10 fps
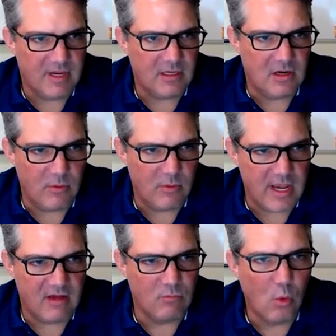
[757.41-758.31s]
But, you know, we
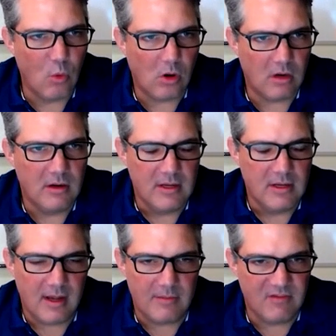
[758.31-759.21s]
have more
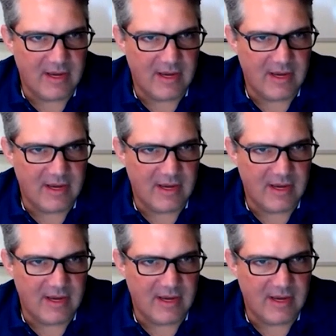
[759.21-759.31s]
um,